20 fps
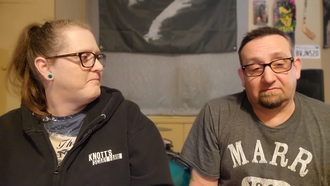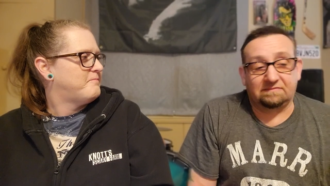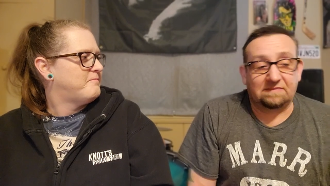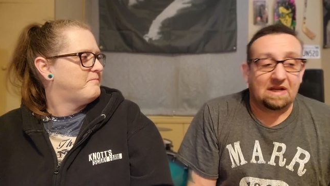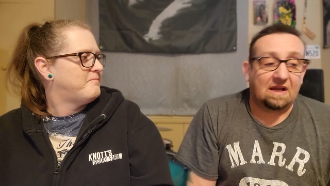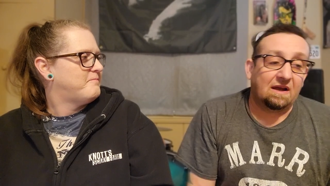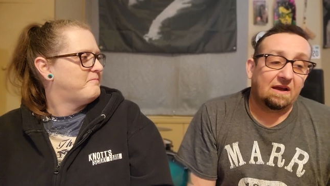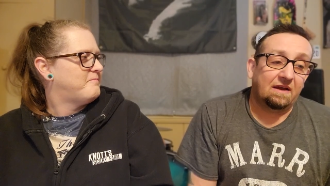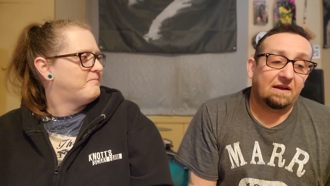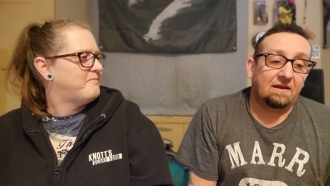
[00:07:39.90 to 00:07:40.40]

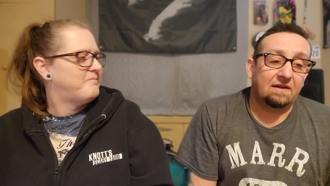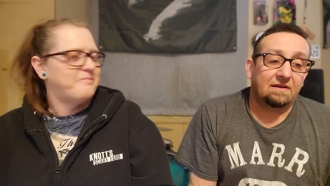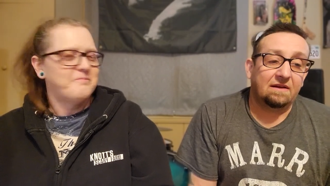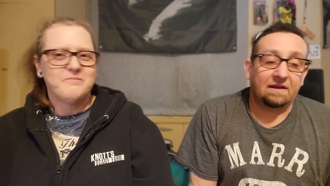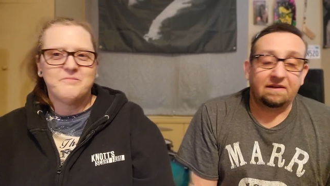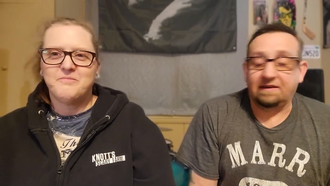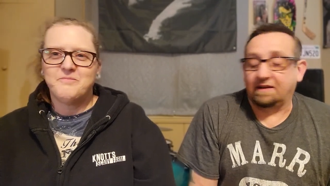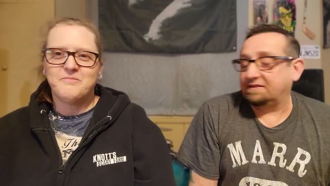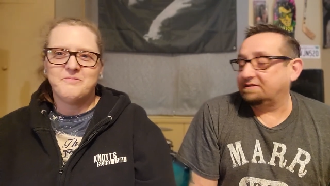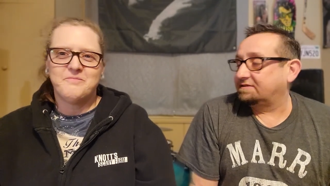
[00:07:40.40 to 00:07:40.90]
Speaker 1: Uh, I
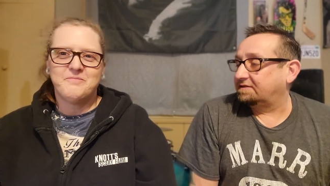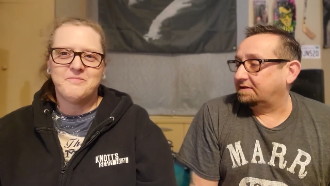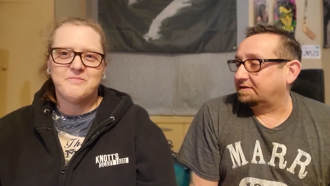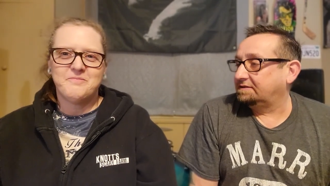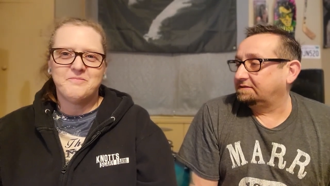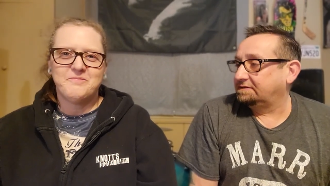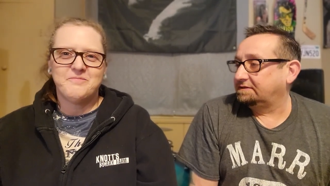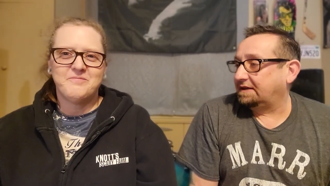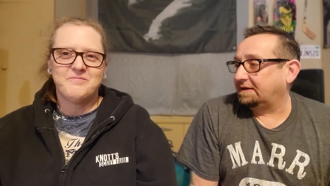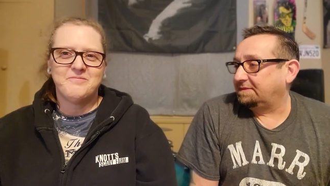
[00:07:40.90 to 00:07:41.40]
guess so.
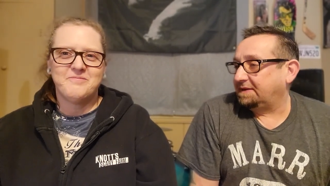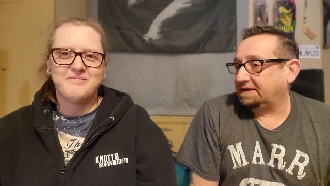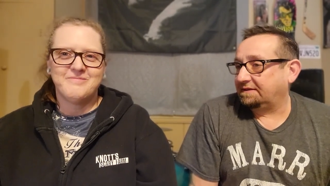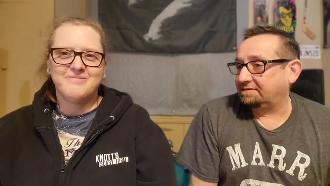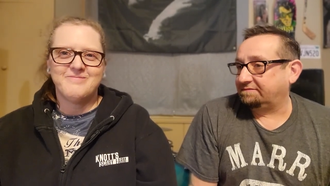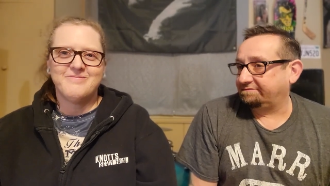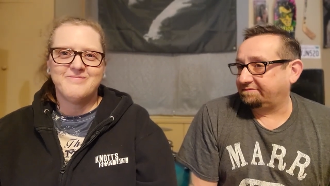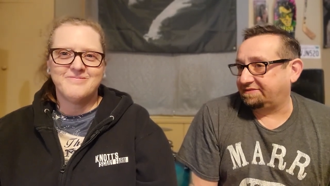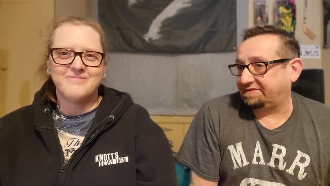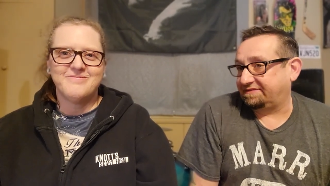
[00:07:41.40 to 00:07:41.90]
I
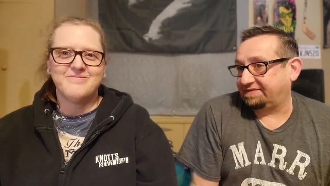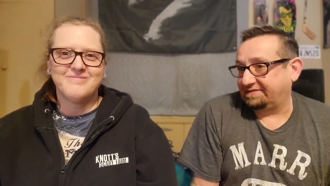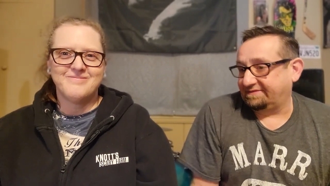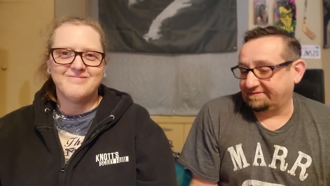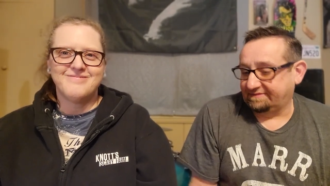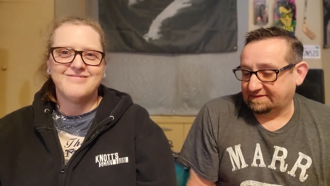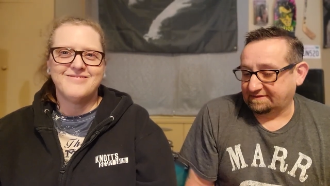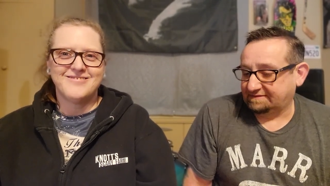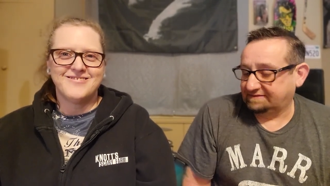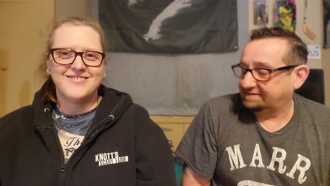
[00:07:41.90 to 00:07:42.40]
mean,
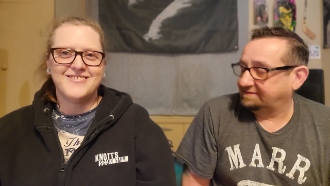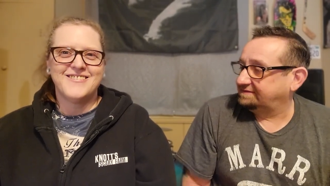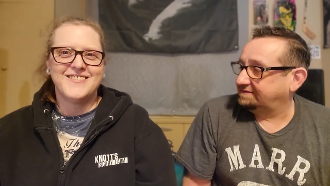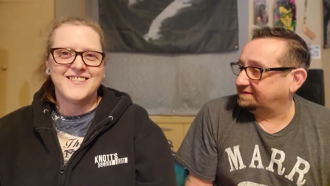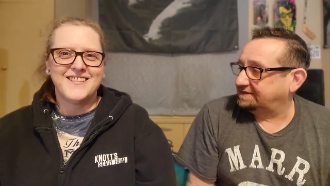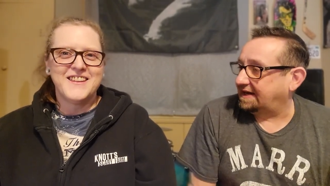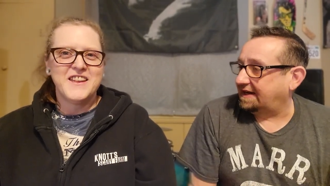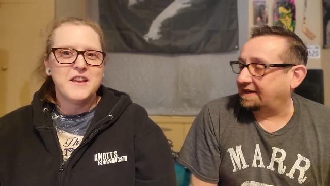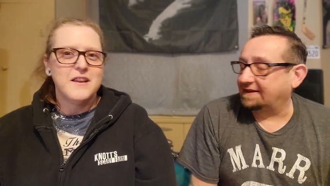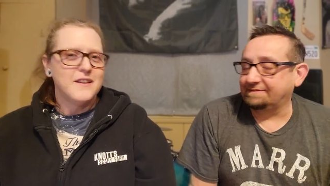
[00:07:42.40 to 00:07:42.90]
yeah.